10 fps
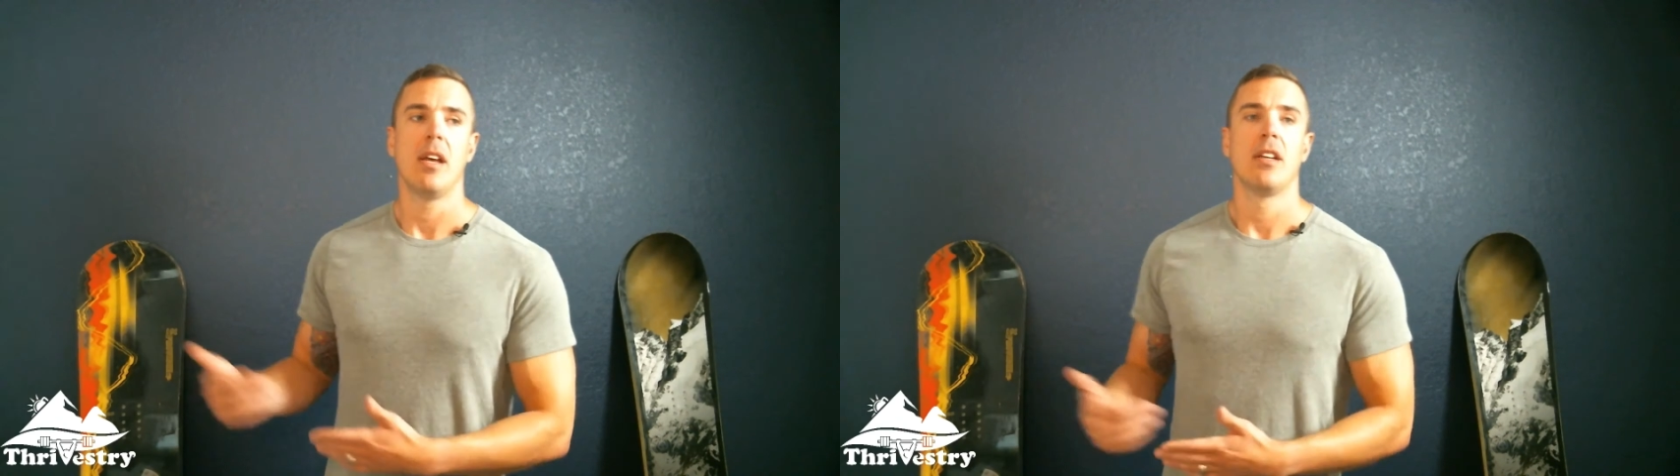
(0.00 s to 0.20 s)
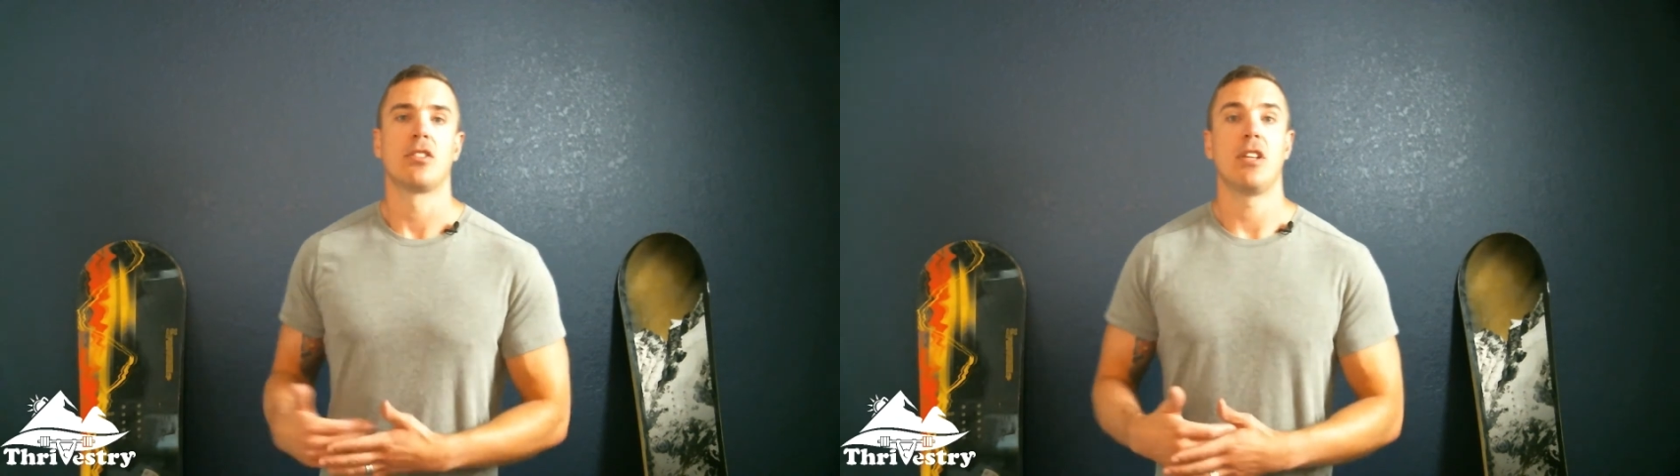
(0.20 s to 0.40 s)

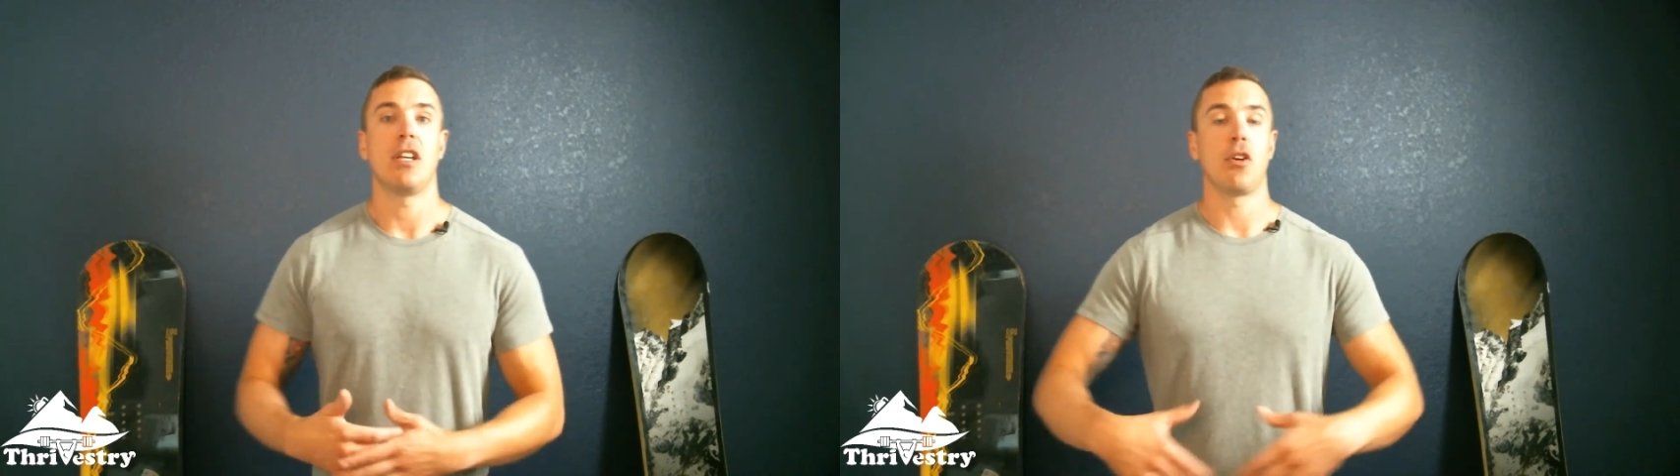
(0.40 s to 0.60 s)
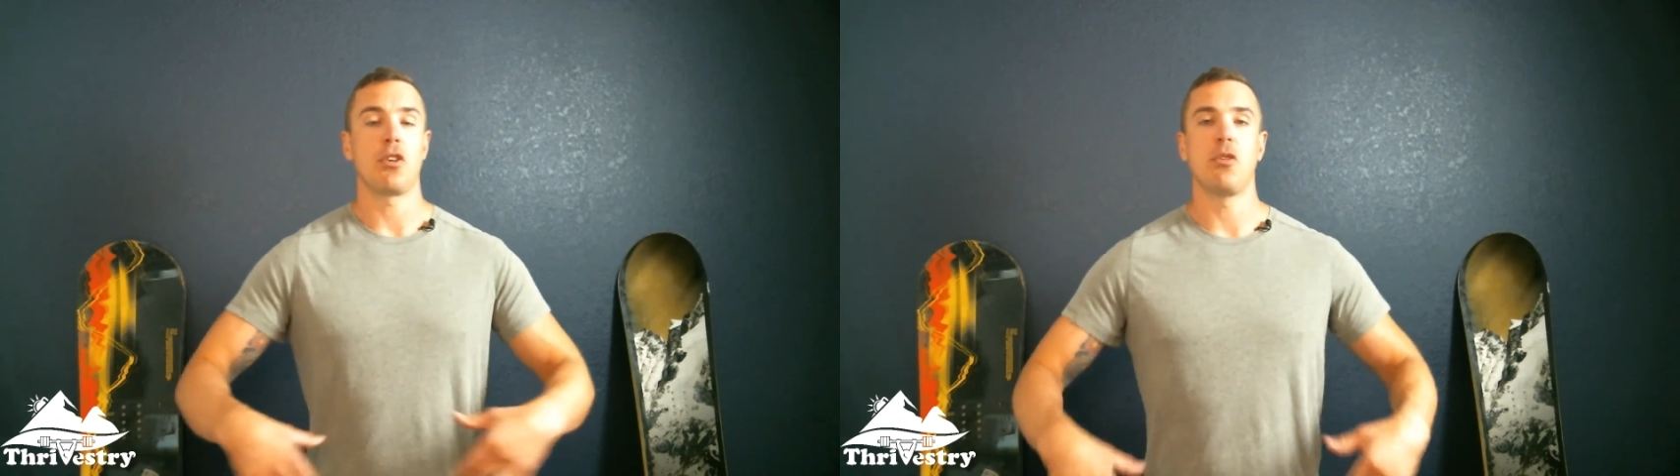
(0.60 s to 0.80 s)
so then
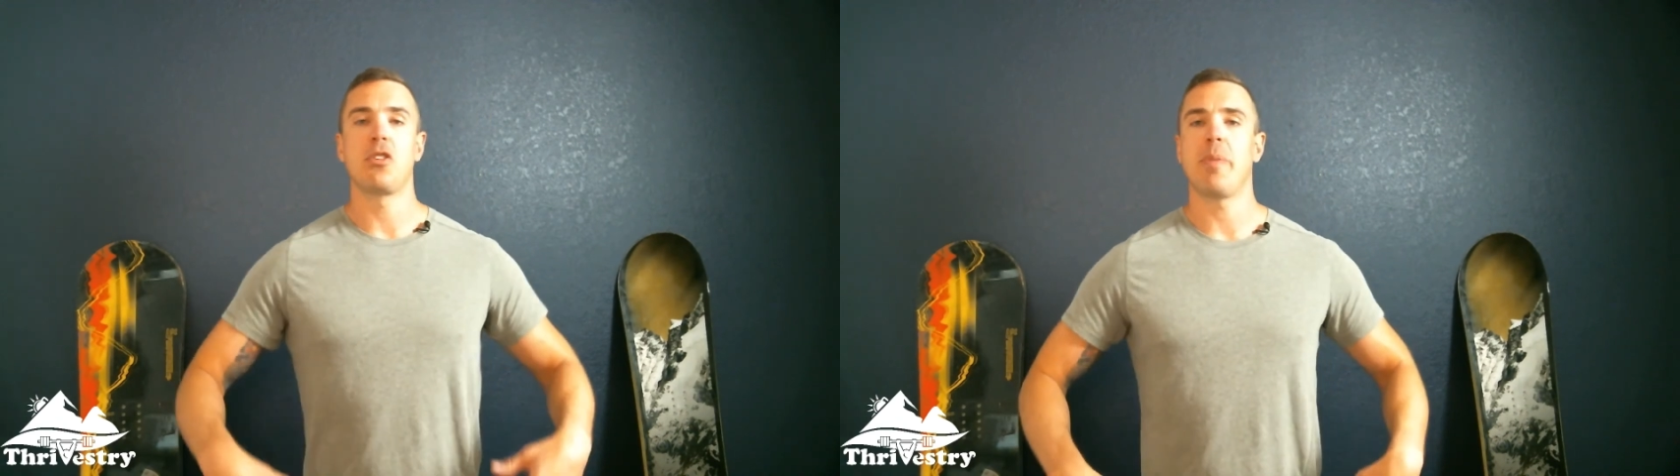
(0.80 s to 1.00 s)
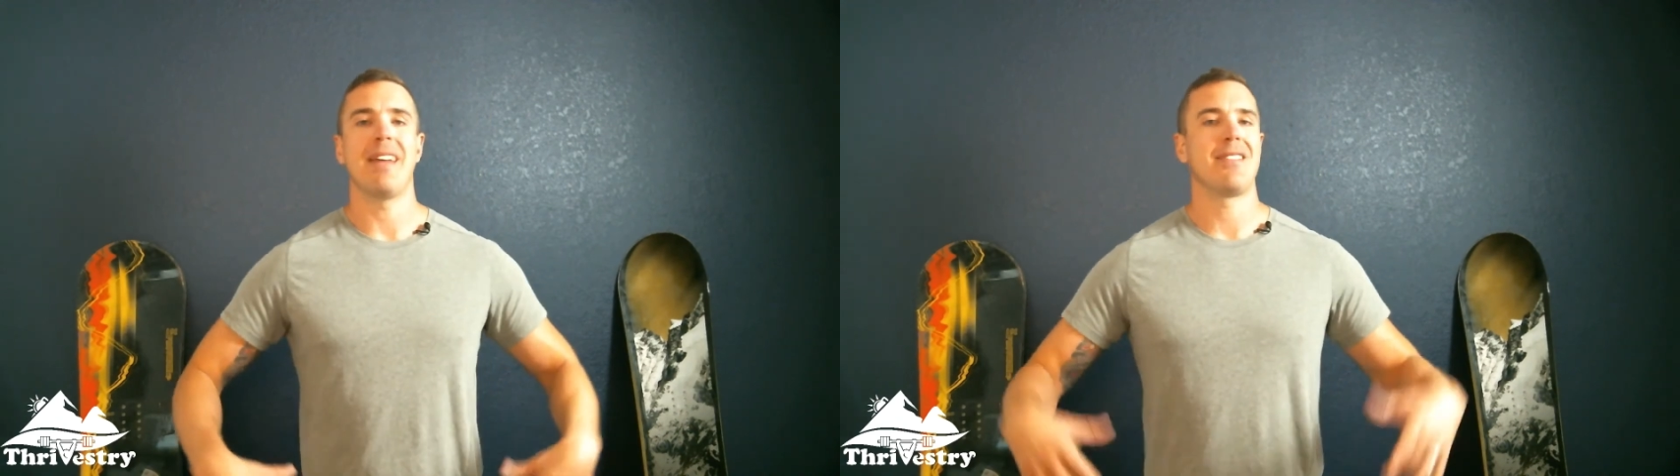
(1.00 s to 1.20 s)
you
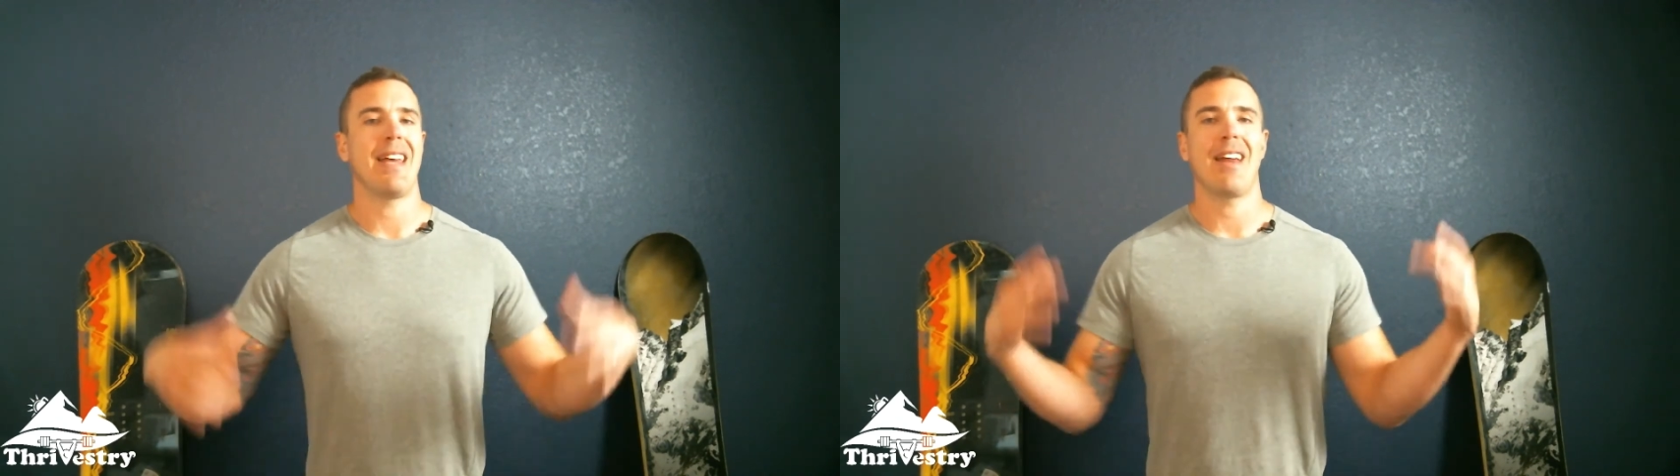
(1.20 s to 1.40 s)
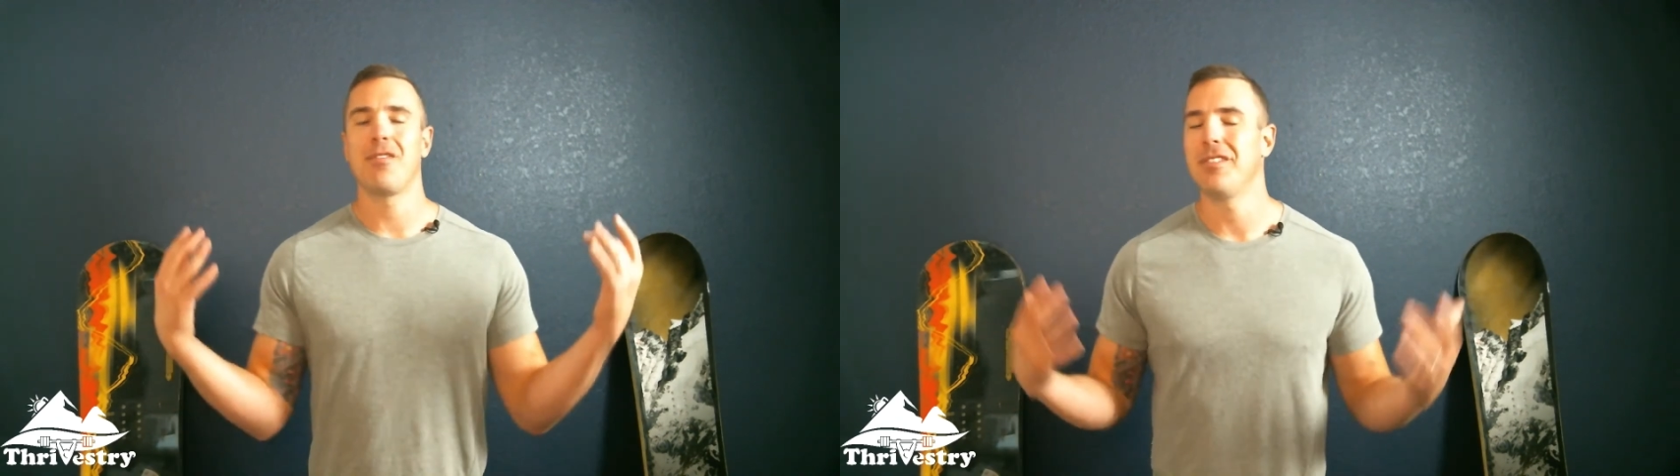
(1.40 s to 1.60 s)
spend
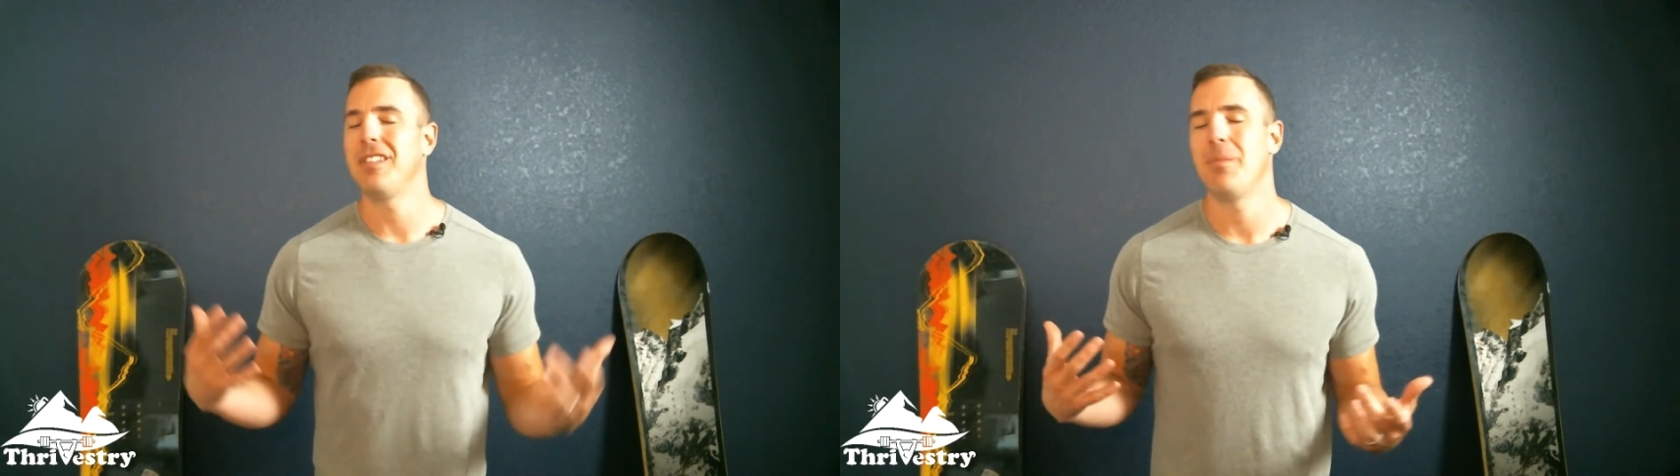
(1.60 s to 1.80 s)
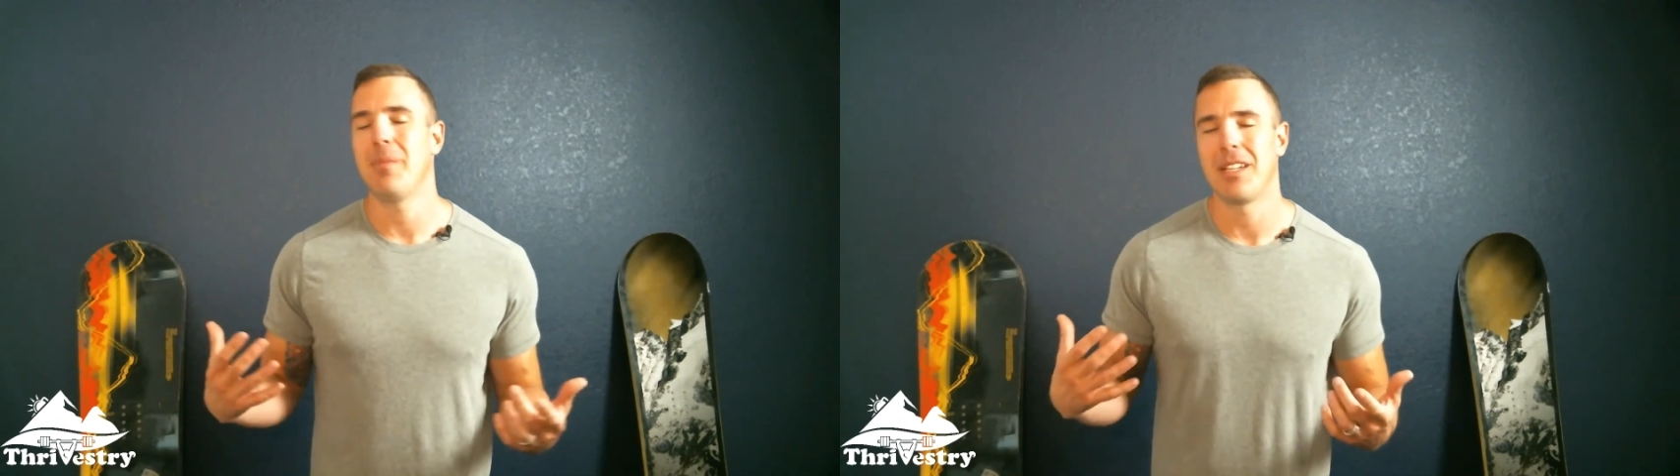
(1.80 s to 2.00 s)
10 or
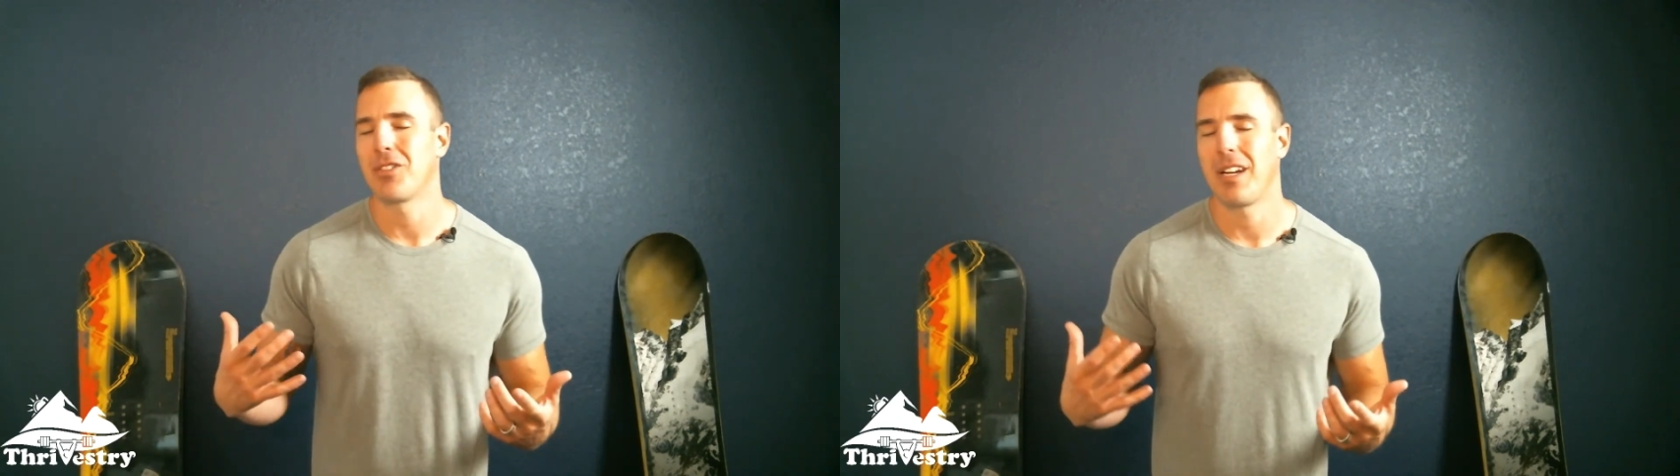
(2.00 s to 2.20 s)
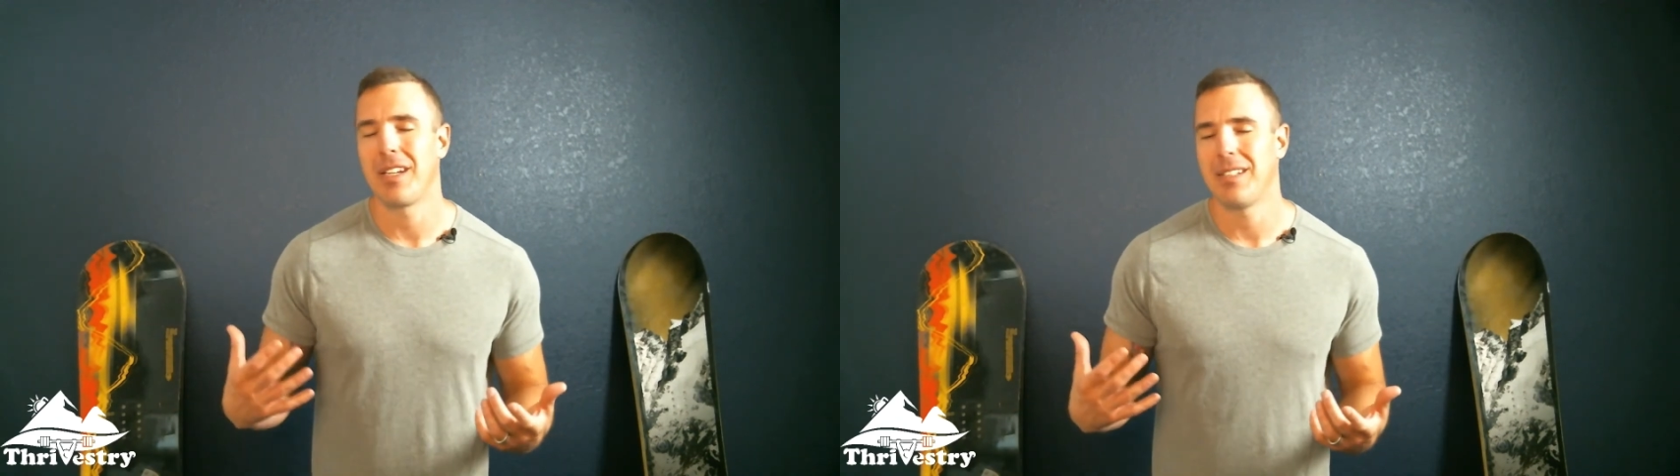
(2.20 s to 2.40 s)
15 minutes
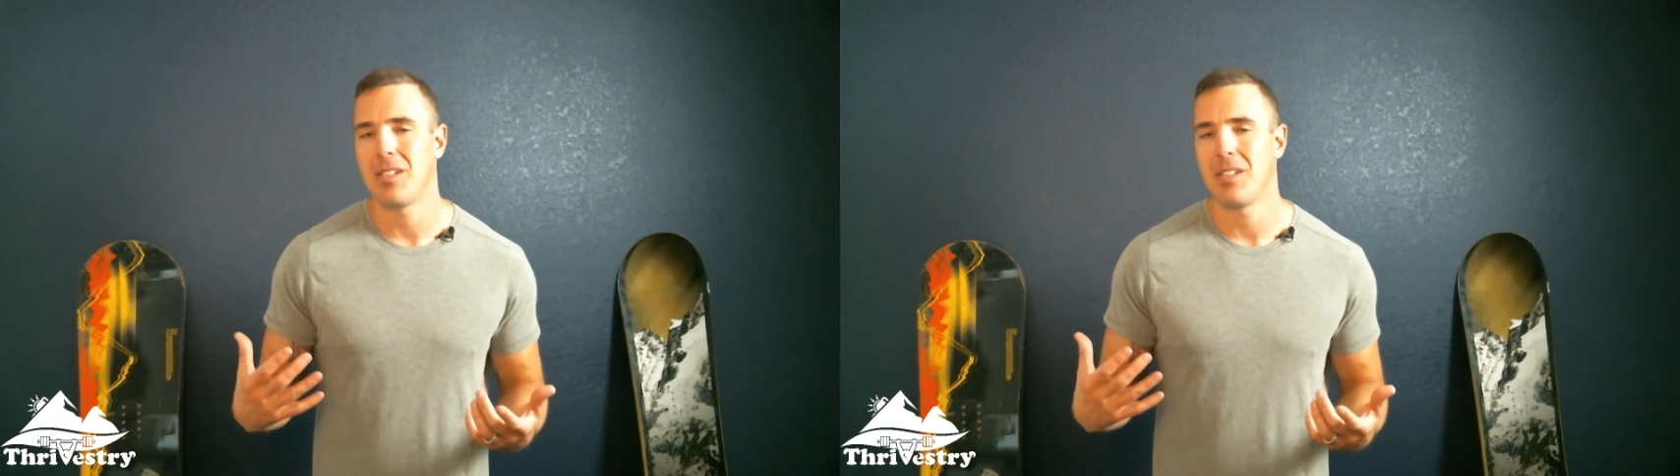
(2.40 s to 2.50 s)
trying to